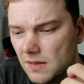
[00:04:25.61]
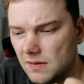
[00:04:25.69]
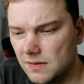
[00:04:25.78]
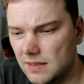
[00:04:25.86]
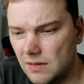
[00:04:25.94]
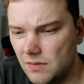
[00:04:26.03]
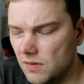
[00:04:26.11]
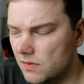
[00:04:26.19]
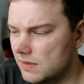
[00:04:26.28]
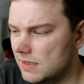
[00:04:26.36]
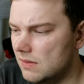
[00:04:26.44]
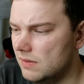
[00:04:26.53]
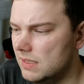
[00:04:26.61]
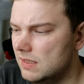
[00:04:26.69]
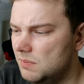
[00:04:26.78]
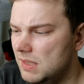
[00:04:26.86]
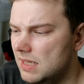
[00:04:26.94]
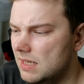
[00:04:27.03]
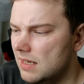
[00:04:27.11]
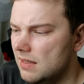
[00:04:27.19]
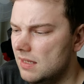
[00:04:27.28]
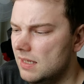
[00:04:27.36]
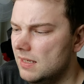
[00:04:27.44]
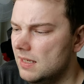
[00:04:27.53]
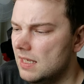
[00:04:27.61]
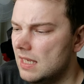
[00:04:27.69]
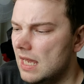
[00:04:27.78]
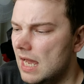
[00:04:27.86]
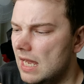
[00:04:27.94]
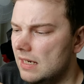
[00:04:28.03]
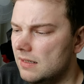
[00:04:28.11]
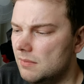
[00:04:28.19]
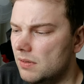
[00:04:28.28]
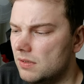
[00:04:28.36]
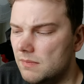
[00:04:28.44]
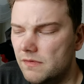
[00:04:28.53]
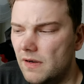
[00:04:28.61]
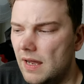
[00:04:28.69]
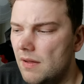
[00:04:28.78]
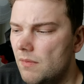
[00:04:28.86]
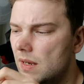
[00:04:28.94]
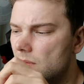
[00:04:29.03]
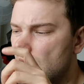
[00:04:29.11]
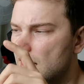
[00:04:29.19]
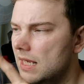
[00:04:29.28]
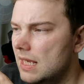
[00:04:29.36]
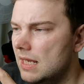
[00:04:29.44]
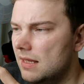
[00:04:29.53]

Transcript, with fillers: stereo sounding speaker, I think and a bottom firing one.